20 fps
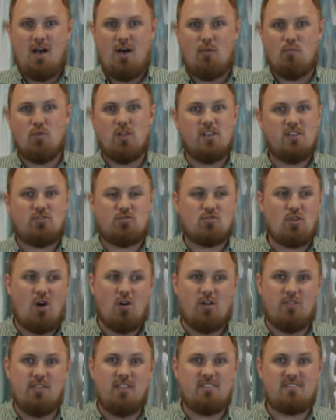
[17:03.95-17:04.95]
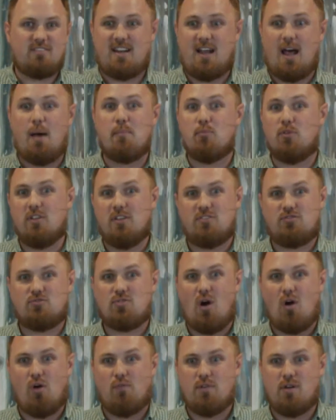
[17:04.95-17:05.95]
really strong on this I'm really
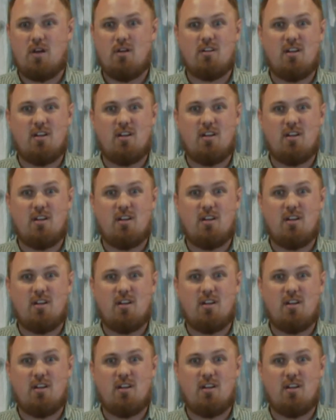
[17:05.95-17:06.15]
strong over here.